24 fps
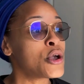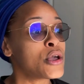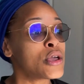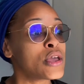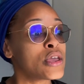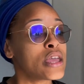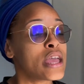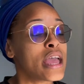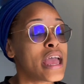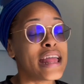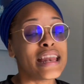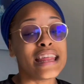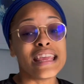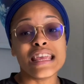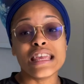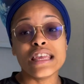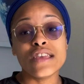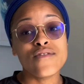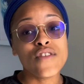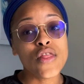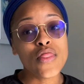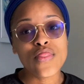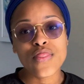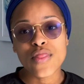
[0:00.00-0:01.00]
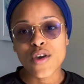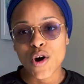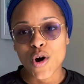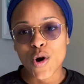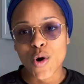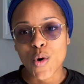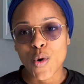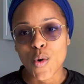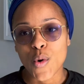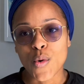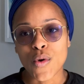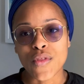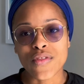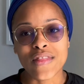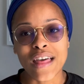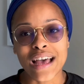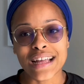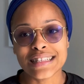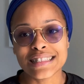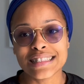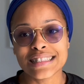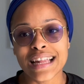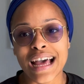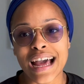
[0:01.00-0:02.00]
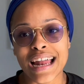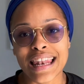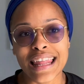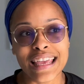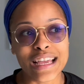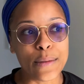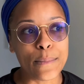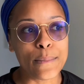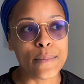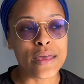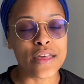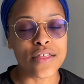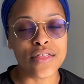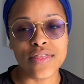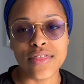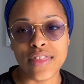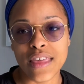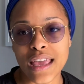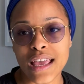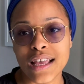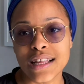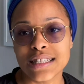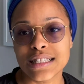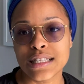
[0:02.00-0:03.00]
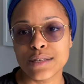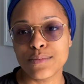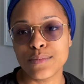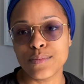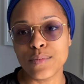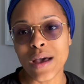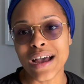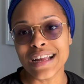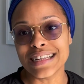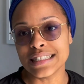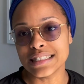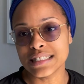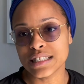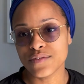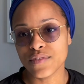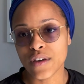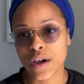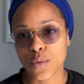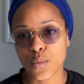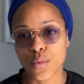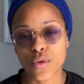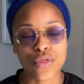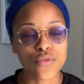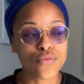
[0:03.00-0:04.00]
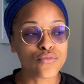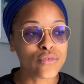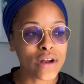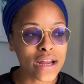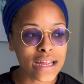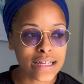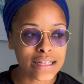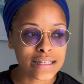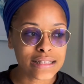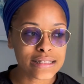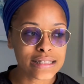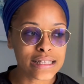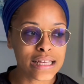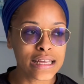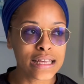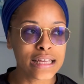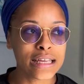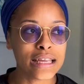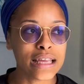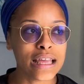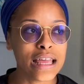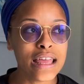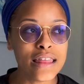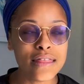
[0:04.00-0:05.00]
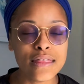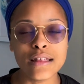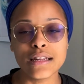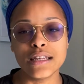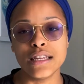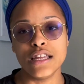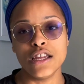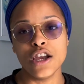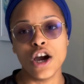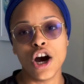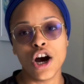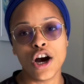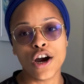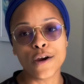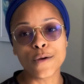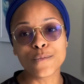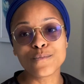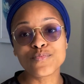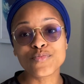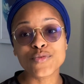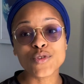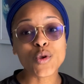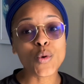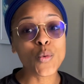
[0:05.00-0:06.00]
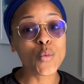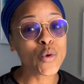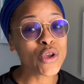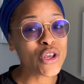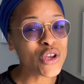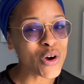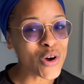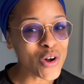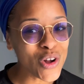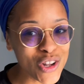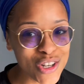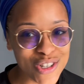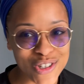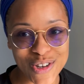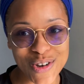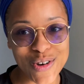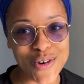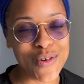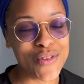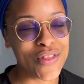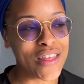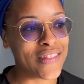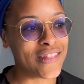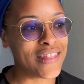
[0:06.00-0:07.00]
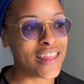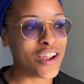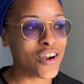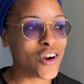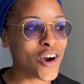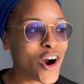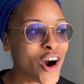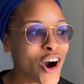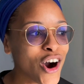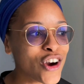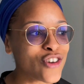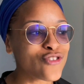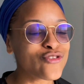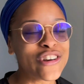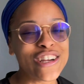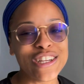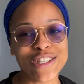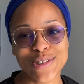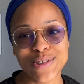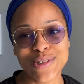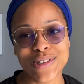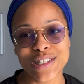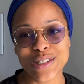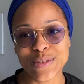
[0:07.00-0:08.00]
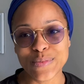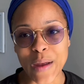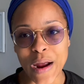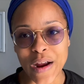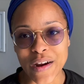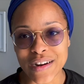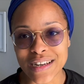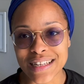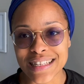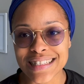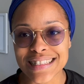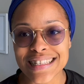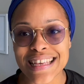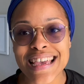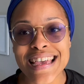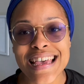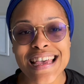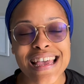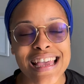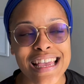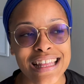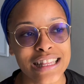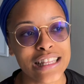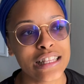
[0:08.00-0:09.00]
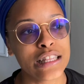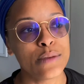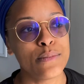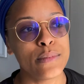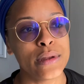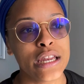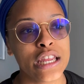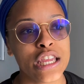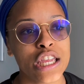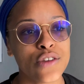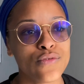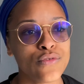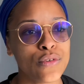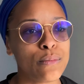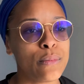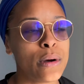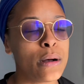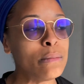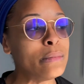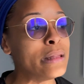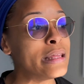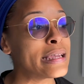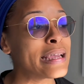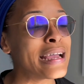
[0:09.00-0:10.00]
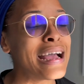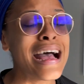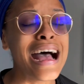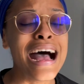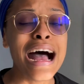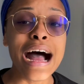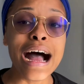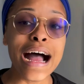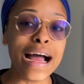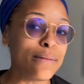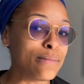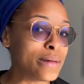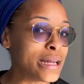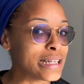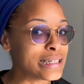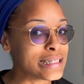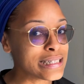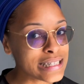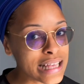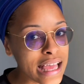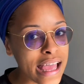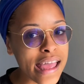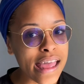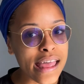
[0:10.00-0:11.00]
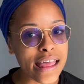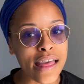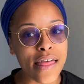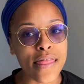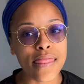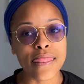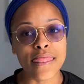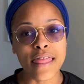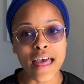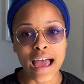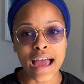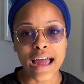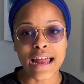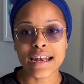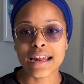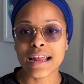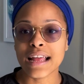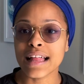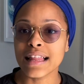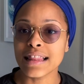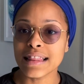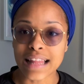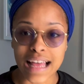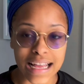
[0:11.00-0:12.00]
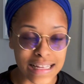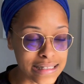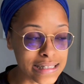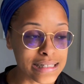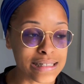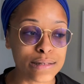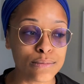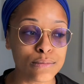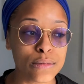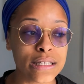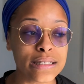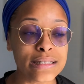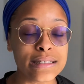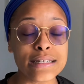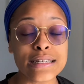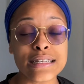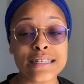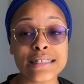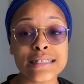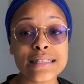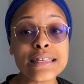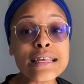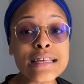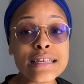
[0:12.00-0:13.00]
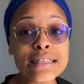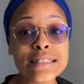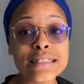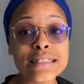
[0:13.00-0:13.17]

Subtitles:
And even though that's not like a big thing to identify with race in the DR, we all know that there are racial disparities in the Dominican Republic. I'm not saying that classism doesn't exist.